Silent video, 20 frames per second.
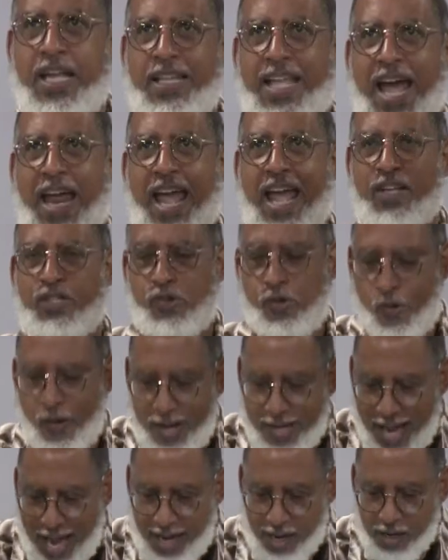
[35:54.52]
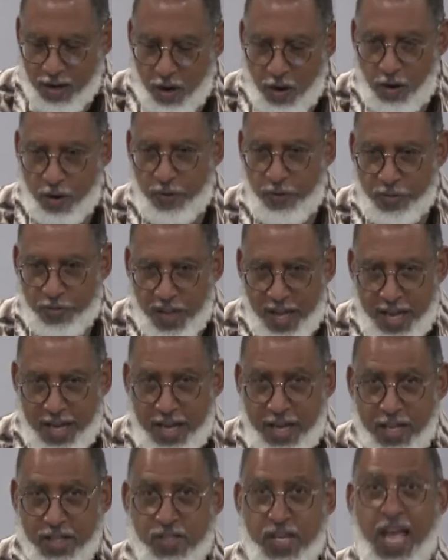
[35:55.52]
that has created all
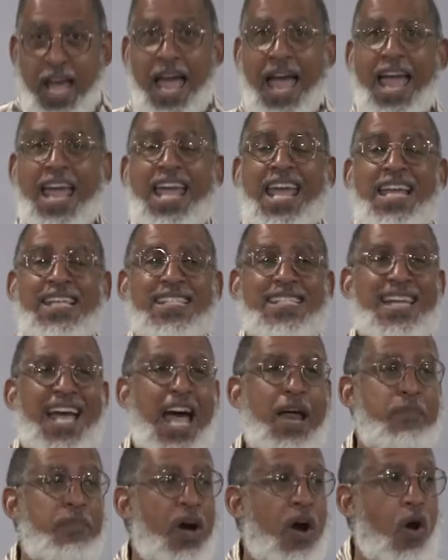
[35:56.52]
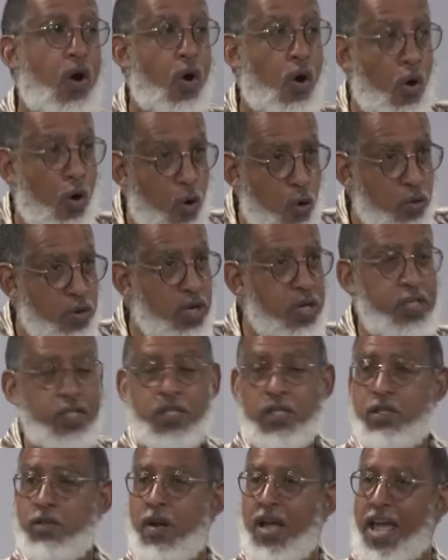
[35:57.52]
things, He's not beholden
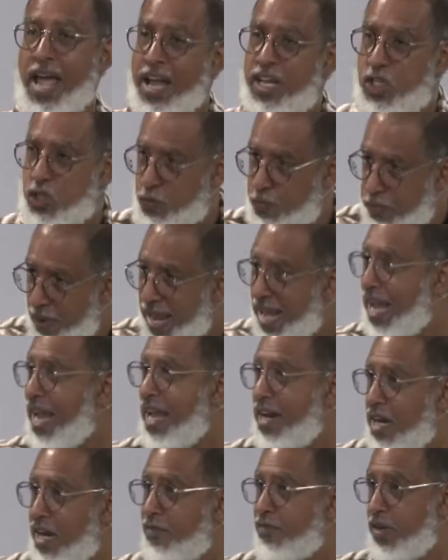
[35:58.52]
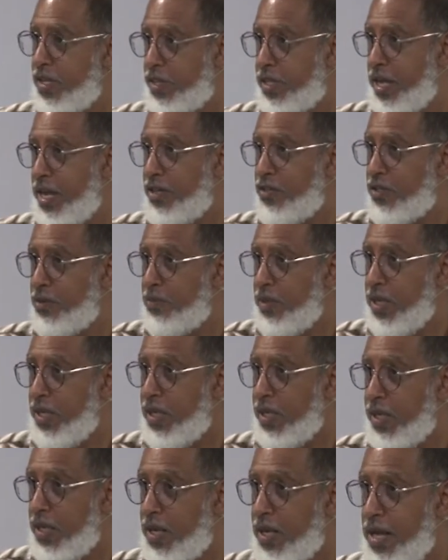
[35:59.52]
to explain everything to me.
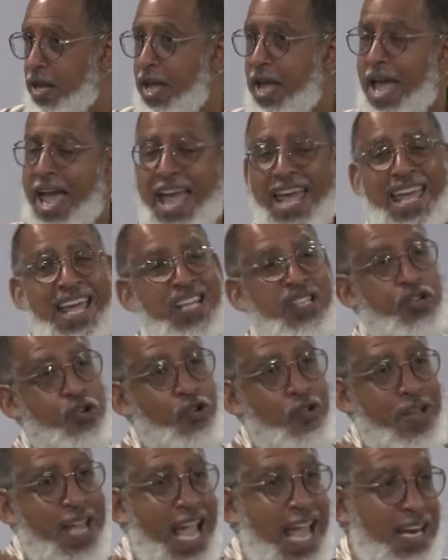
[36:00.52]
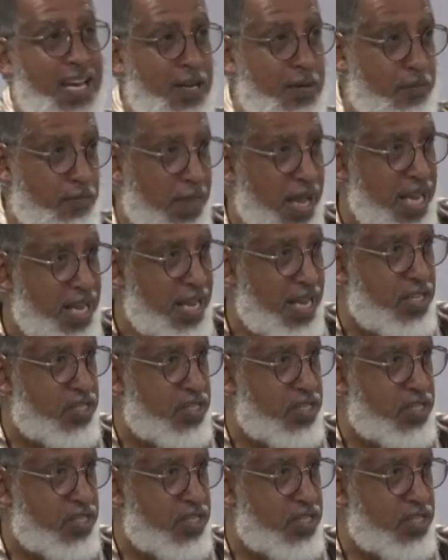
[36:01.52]
He's created me,